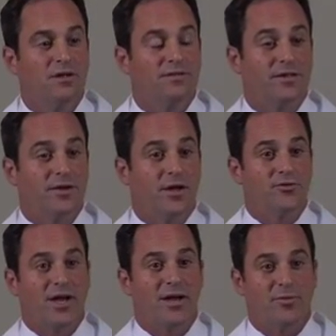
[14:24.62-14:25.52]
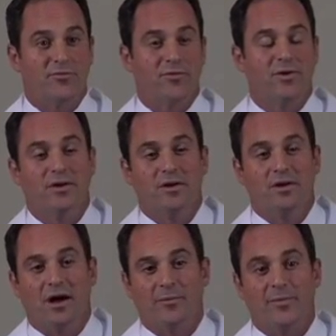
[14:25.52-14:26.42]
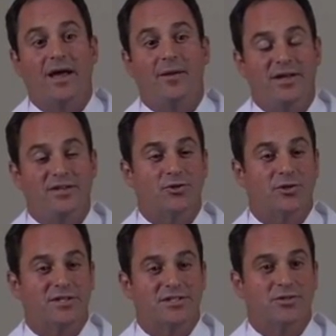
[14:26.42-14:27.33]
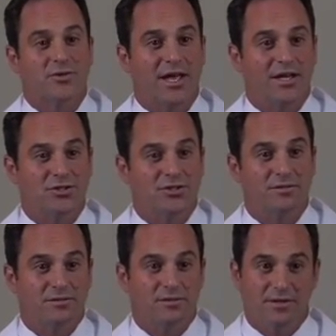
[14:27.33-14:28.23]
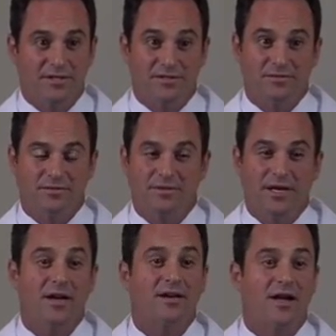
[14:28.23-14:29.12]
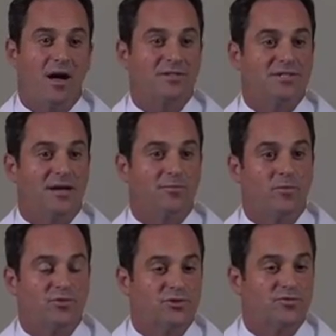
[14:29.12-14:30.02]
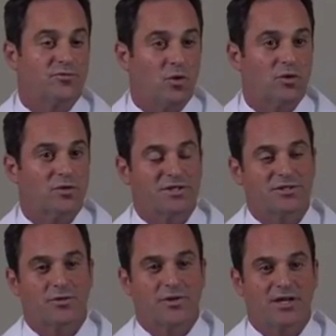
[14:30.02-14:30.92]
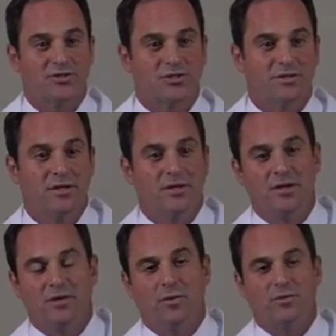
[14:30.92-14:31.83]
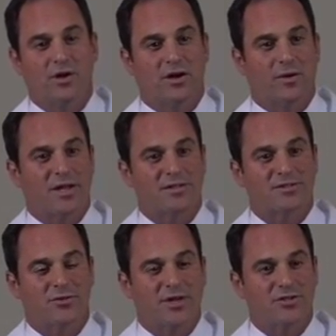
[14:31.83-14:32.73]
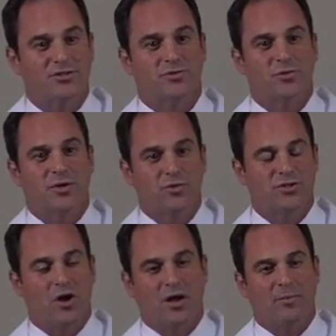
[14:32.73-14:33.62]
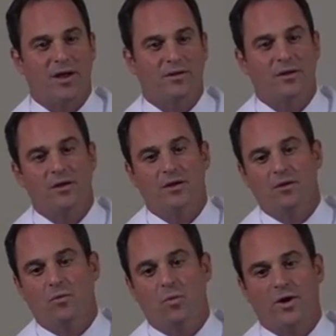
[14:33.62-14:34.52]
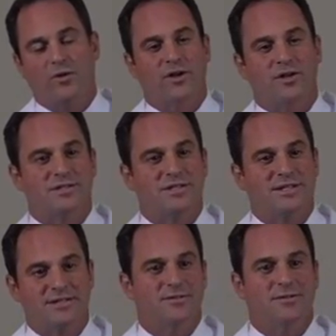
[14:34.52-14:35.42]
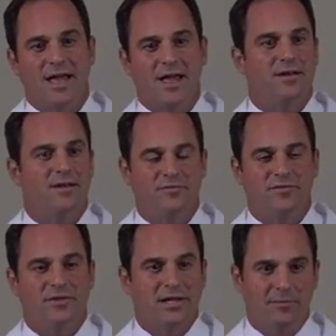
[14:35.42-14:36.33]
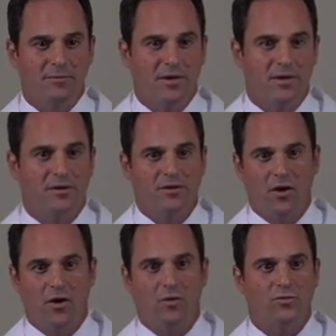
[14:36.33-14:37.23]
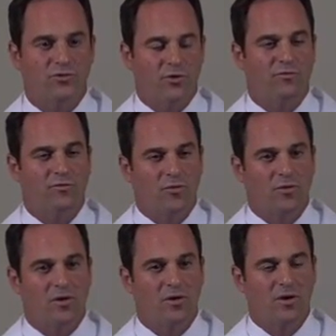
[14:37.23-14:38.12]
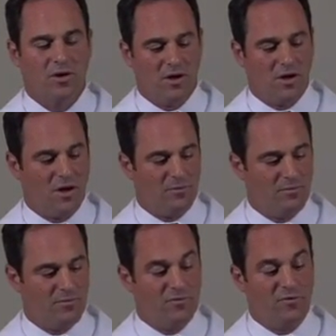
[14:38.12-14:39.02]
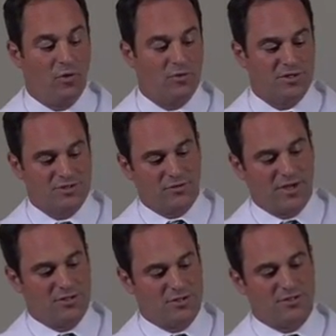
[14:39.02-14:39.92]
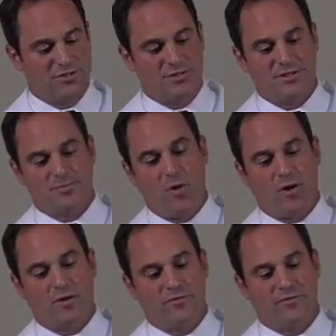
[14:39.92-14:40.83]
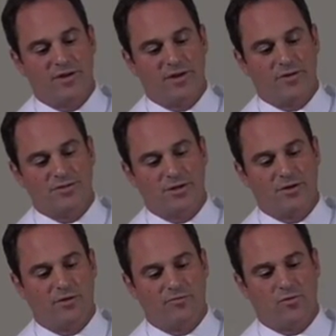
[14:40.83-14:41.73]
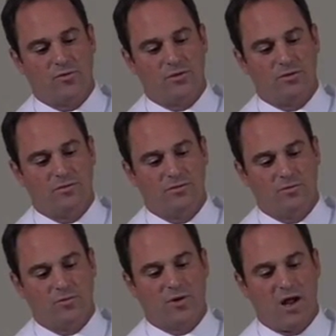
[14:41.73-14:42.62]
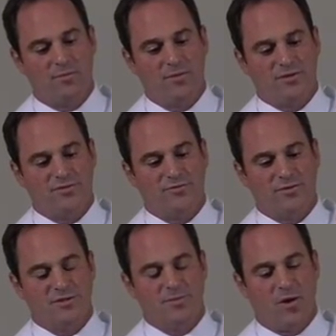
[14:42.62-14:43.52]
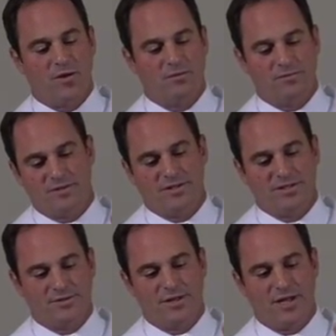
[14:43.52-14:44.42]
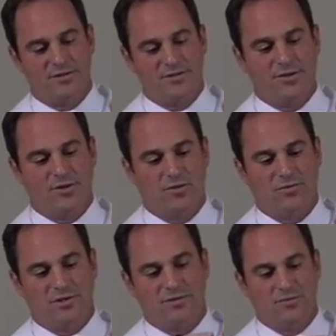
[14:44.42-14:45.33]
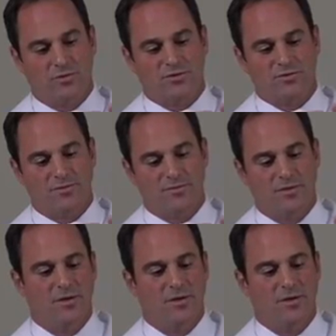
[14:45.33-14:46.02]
Now the other type of PIP joint dislocation is the uncommon type, which is volar dislocation. When we talk about dislocations, we always talk about where does the distal end of the limb go. So for volar dislocations, this part of the finger is going to go volar. The more common is for this part, the distal end, to go dorsal.